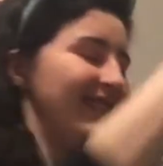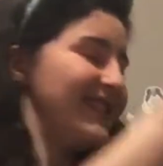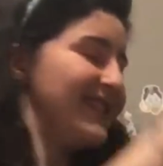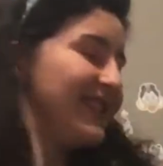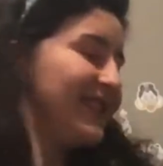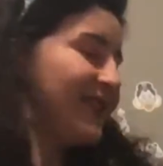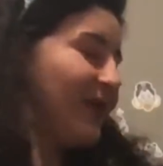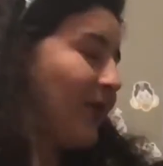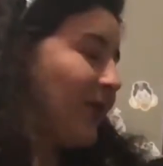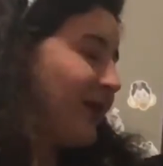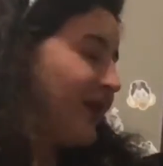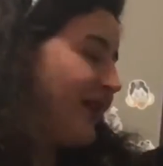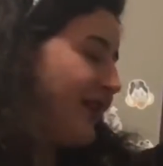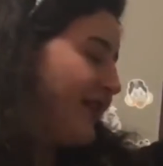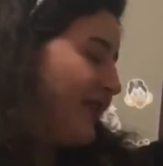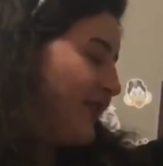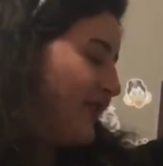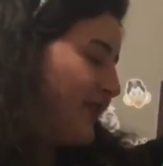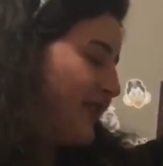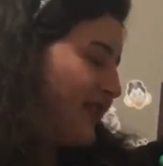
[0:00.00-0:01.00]
It's so
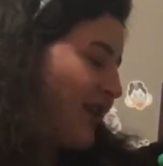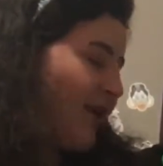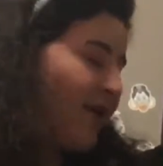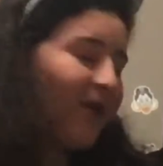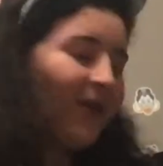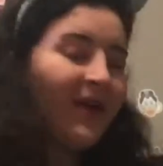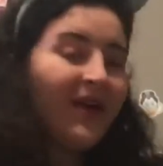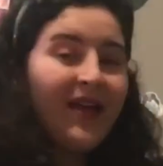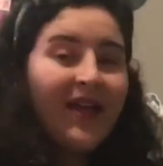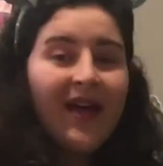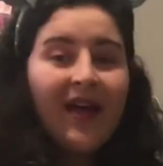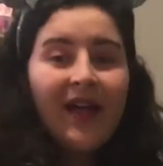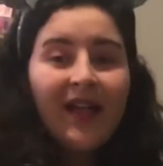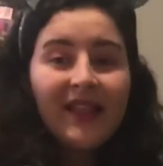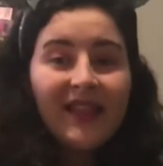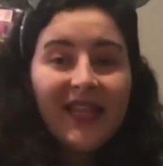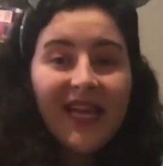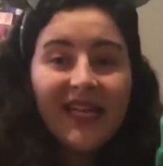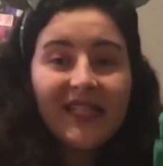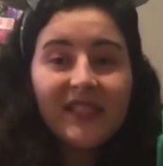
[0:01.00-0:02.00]
cute. So,
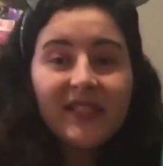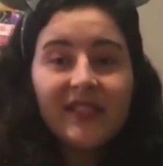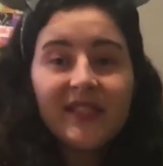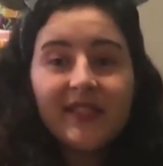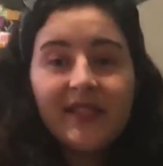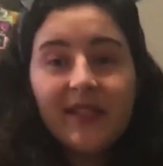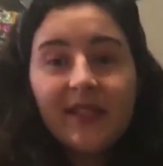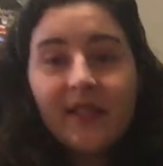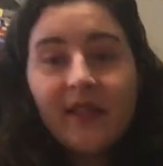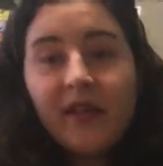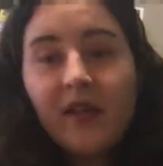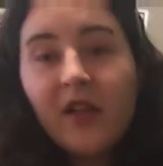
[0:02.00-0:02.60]
let's